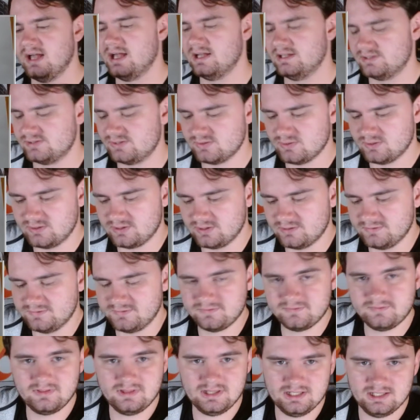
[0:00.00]
sort of
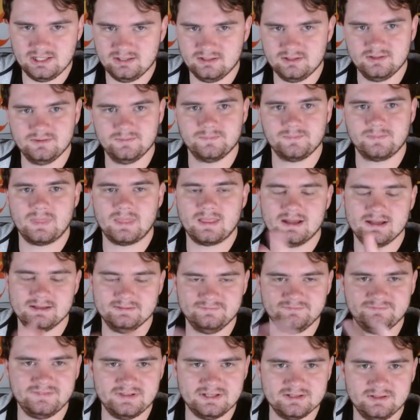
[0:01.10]
thing,
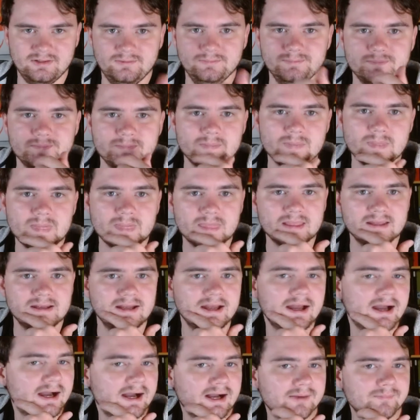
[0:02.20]
feel.
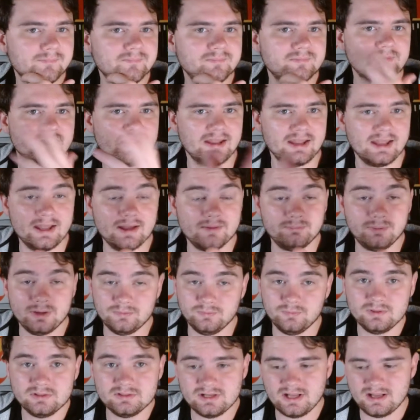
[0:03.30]
But
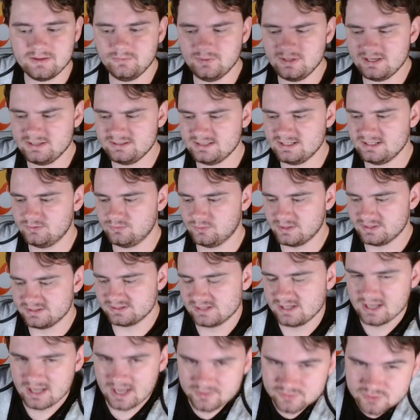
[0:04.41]
what I did was I
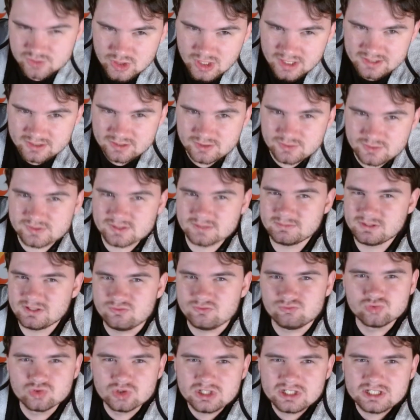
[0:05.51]
was trying to do somebody
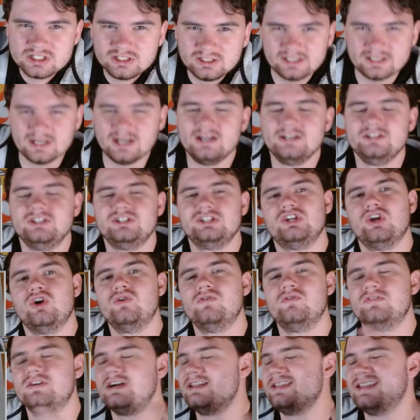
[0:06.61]
really hunched
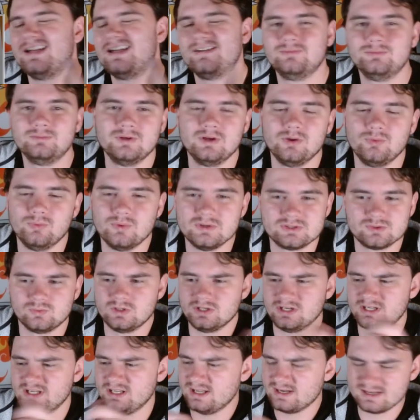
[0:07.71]
over, and that wasn't
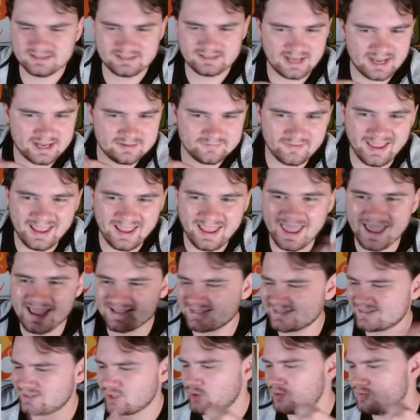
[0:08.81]
working, and I kind of
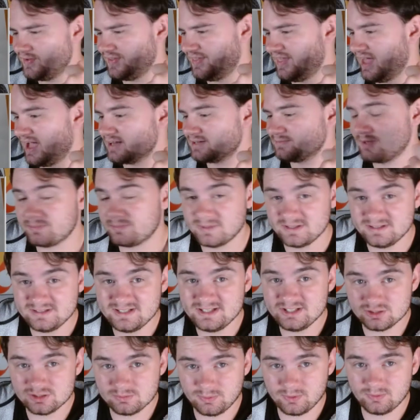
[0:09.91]
X'd over that. But my
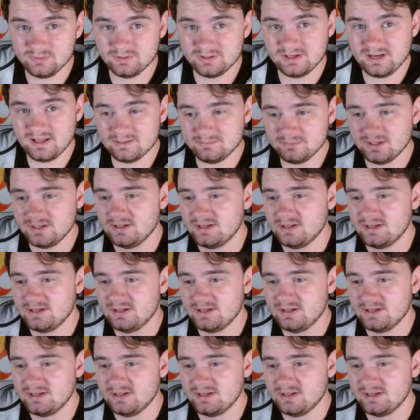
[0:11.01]
teacher pulled it up,